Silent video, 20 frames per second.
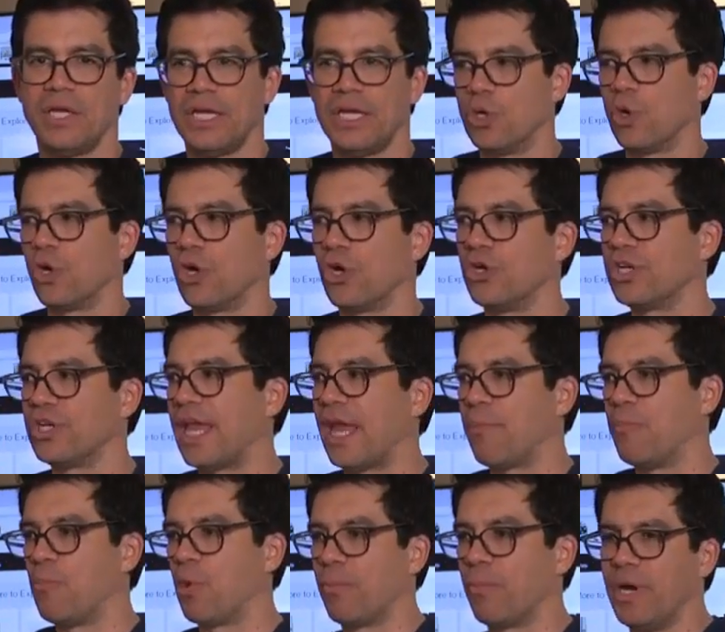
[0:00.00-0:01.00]
In order to
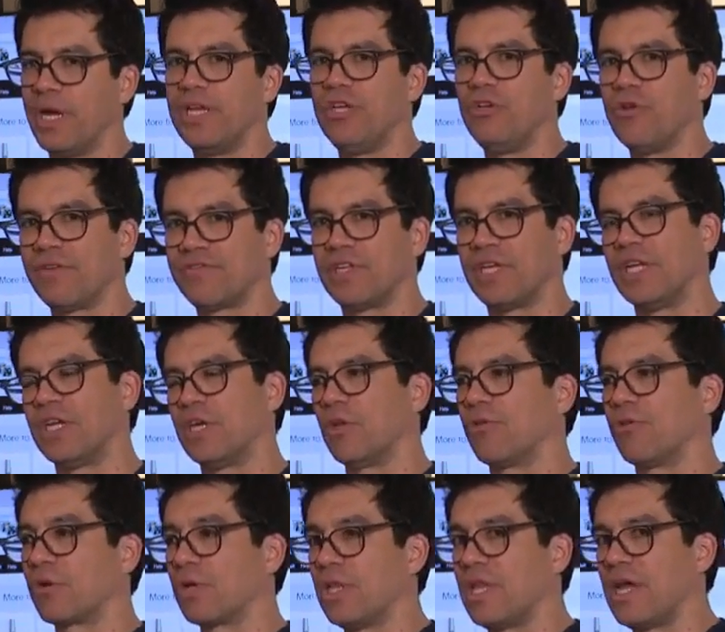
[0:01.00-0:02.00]
get more money, you have to get
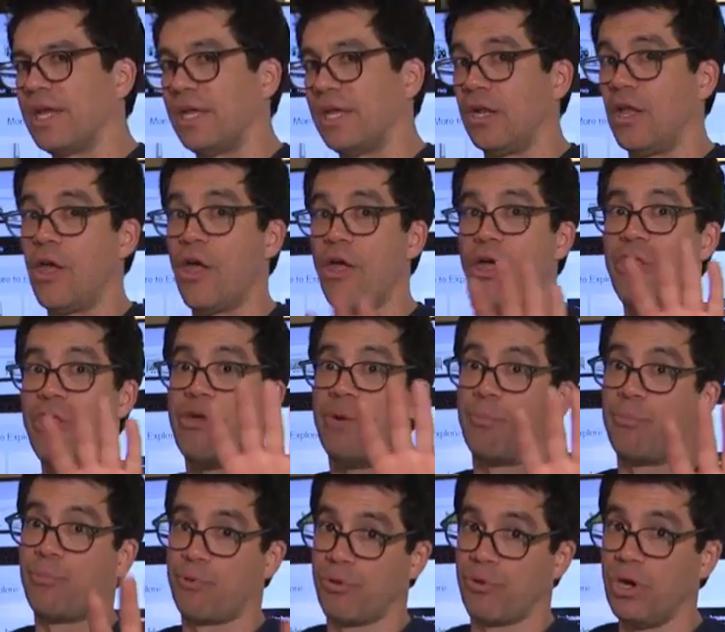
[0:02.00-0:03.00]
another client.
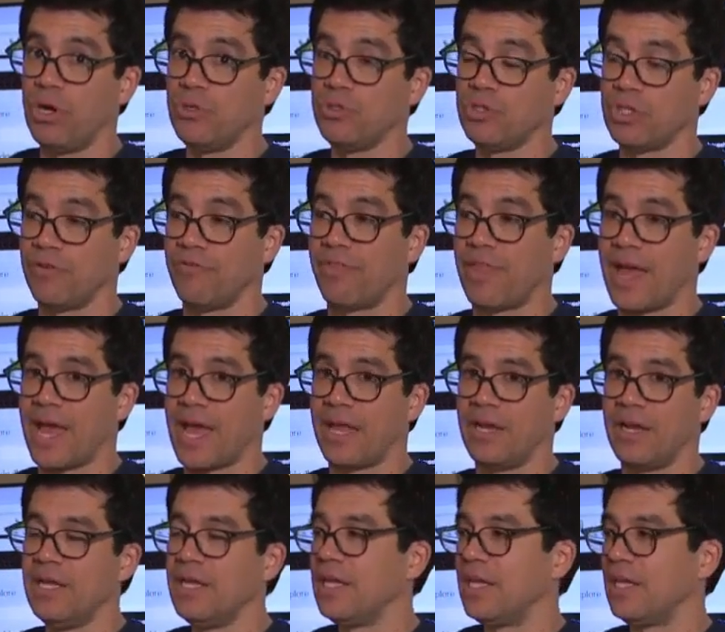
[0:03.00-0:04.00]
The pros of
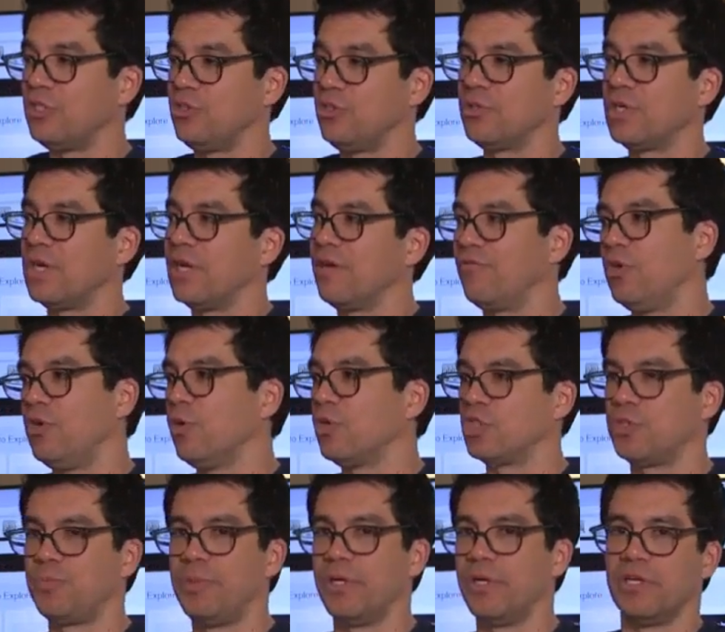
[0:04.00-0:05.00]
that is you can have no
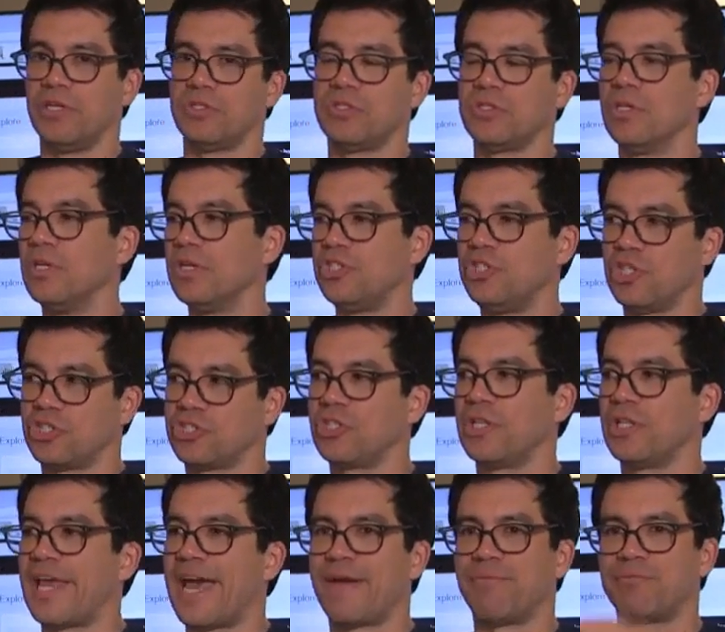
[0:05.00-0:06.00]
experience,
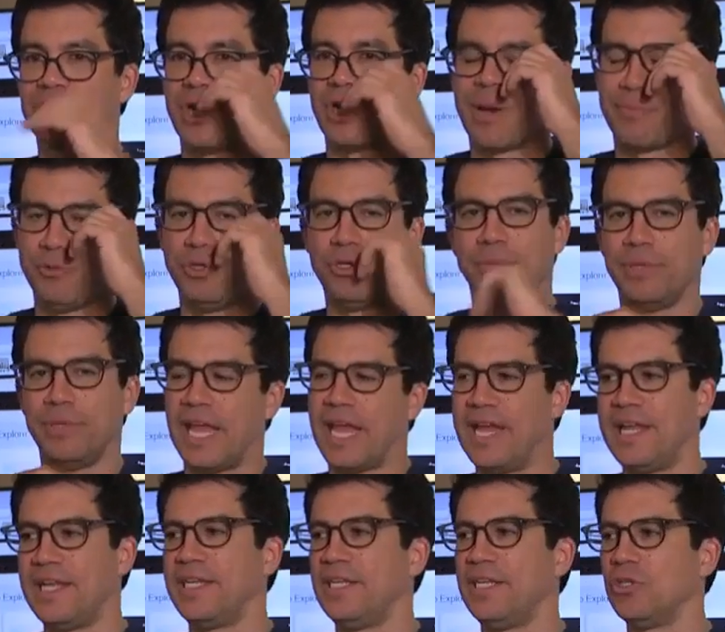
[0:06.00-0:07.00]
just a laptop. You could be
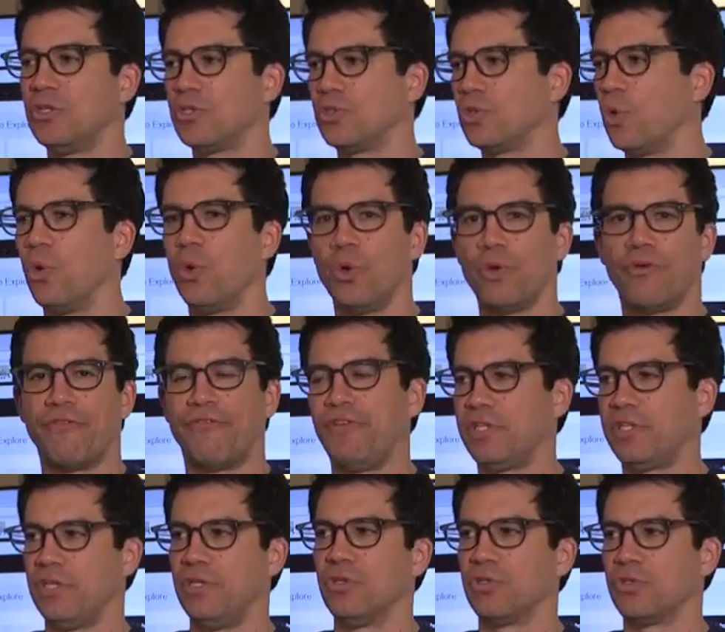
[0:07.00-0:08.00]
18 years old or
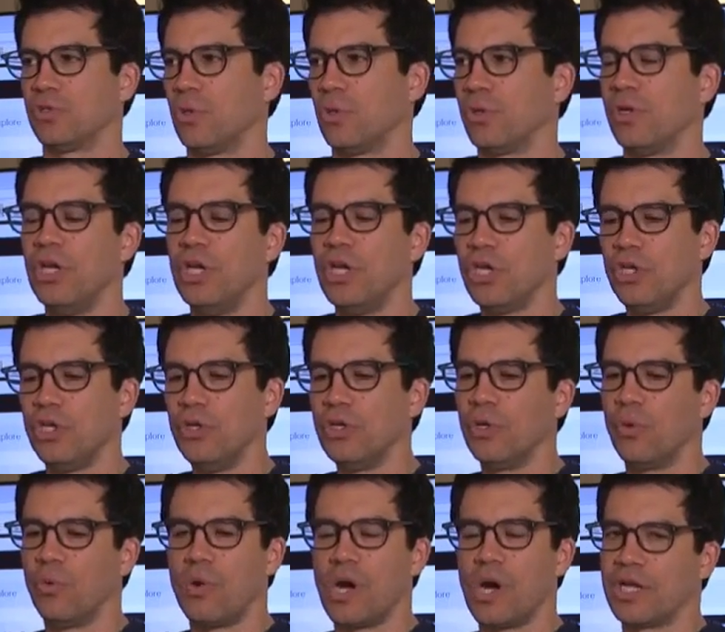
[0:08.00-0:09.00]
50 years old. You
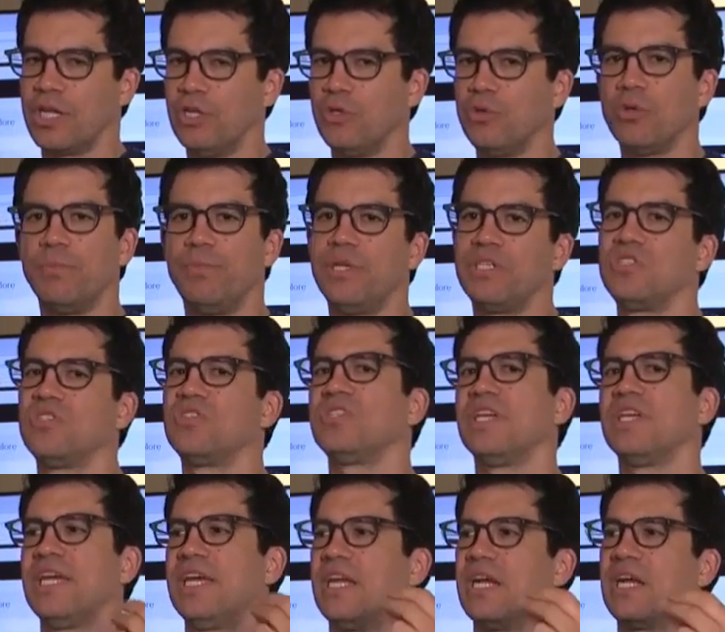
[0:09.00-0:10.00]
can walk into a
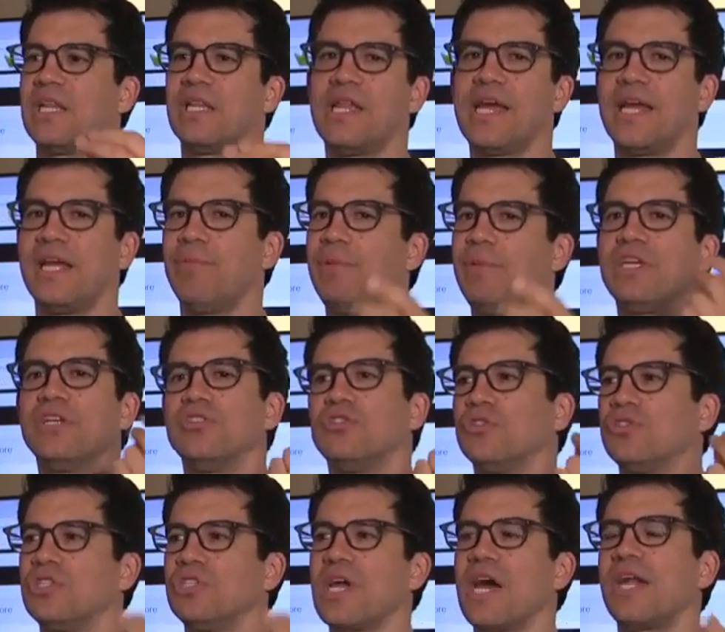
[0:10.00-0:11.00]
business and get a client because
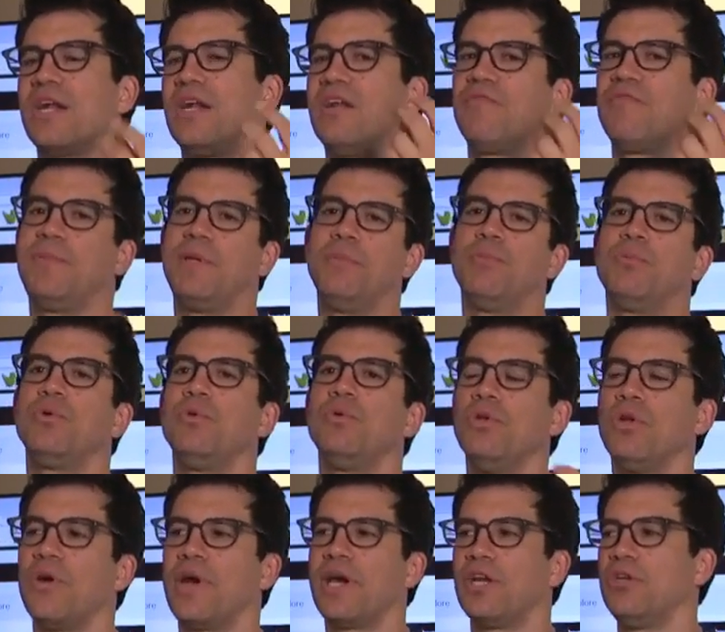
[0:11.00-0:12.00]
there's not enough people
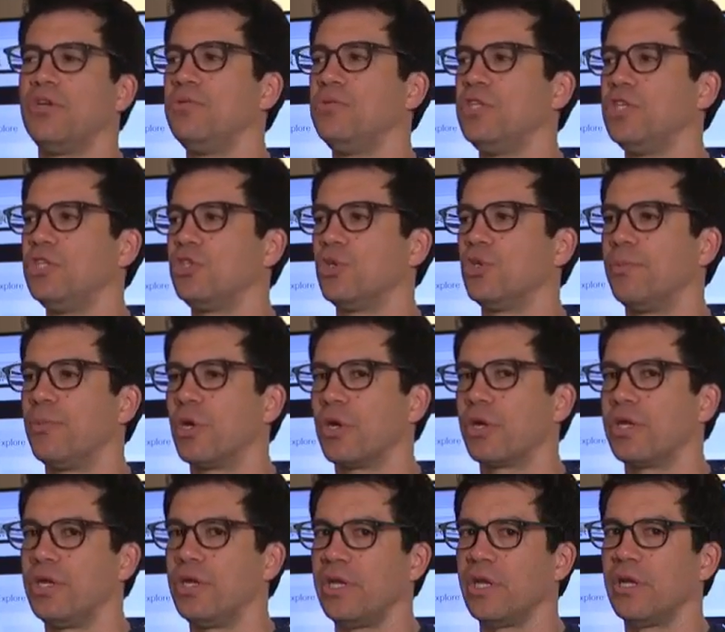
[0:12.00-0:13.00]
who know how to do digital
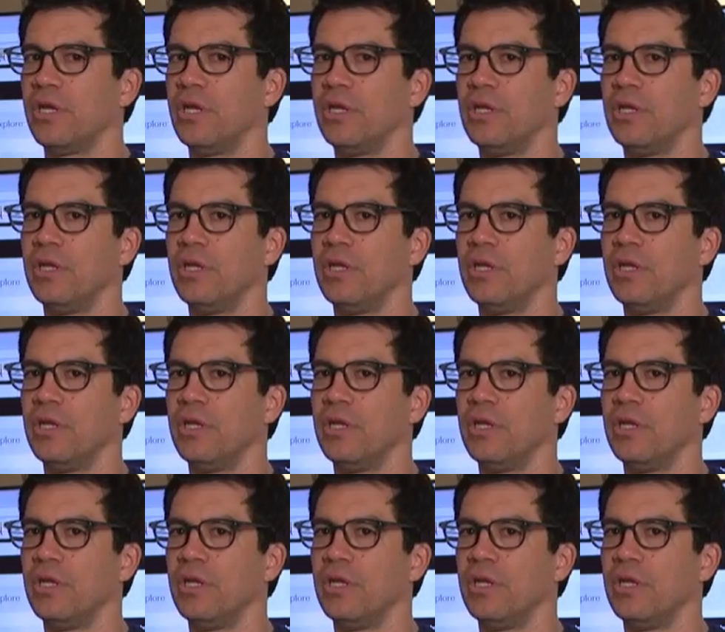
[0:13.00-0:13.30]
marketing.